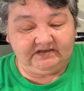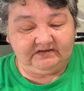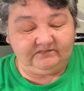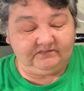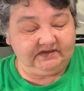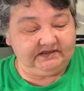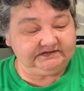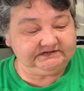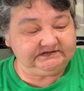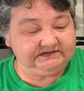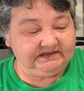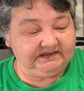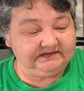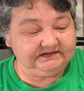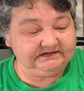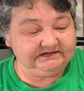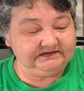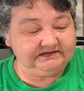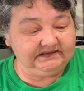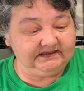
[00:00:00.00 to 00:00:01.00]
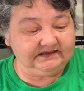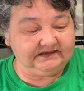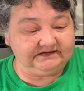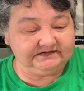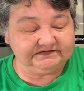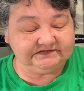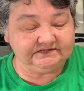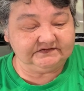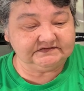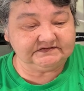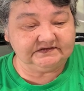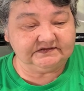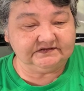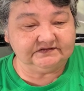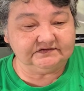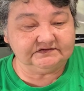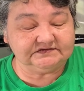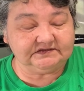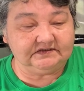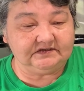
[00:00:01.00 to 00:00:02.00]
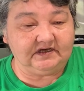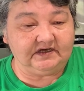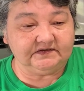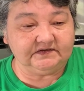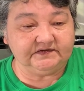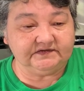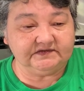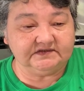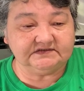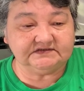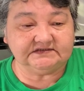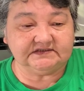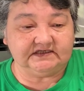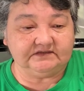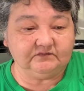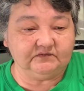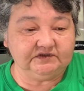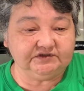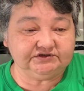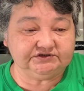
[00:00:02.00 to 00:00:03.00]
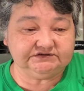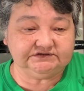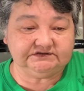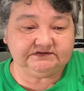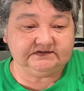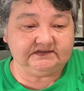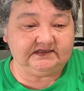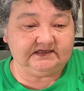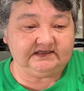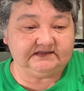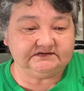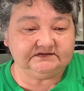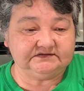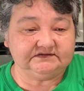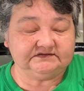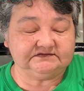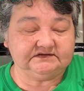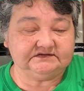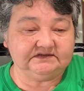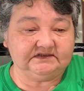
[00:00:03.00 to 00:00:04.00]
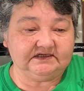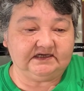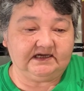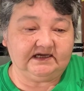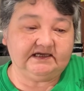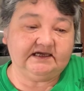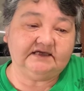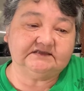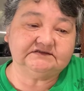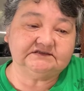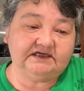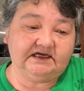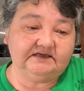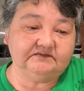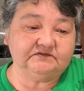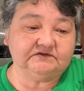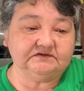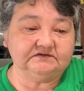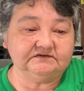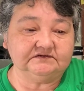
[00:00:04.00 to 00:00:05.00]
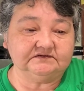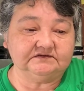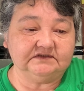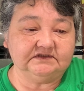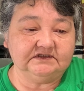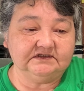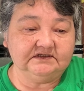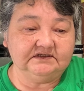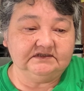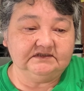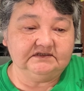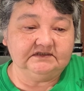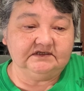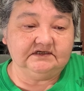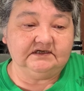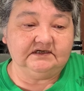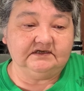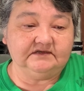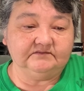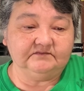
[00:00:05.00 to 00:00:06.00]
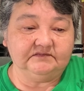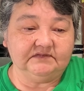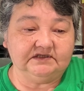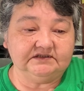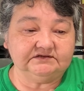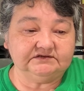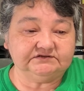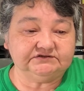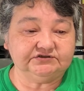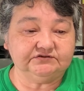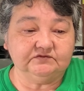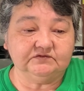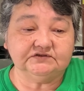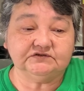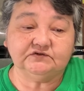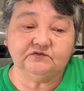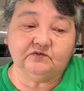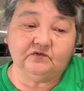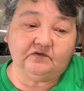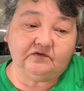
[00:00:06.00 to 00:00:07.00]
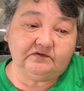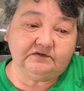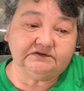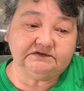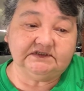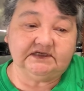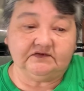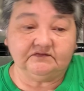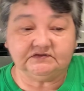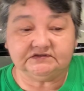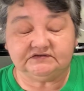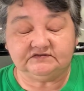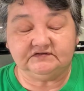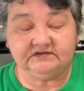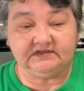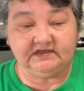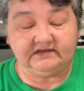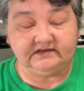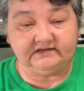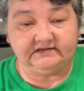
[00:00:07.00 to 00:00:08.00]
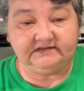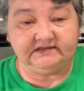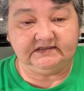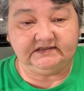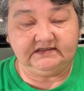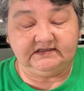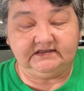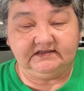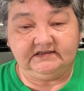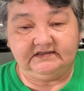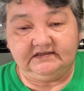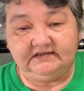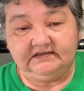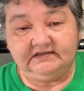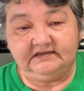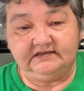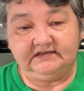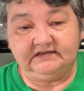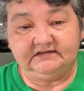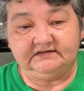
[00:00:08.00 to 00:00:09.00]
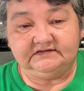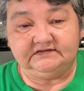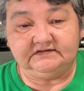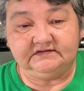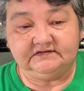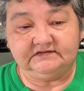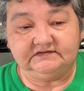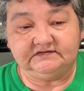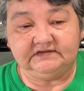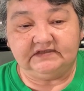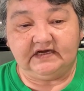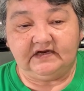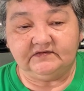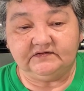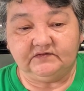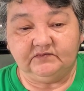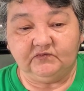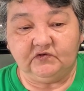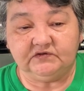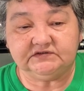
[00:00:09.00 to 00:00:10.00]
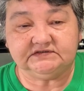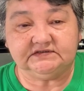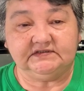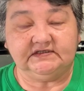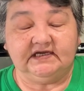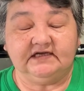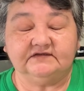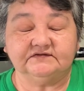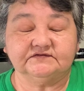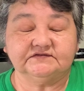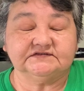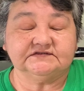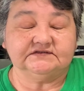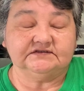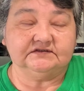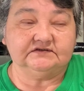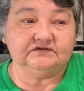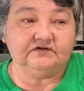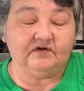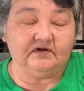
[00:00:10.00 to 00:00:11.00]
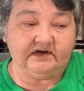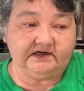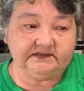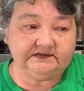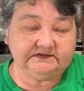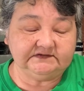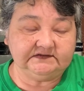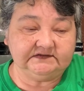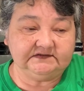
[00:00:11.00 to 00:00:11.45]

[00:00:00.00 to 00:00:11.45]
But yeah, there's a lot of things that I wish that I had time to learn. She was too old and I was too young, and now that most of the elders are gone,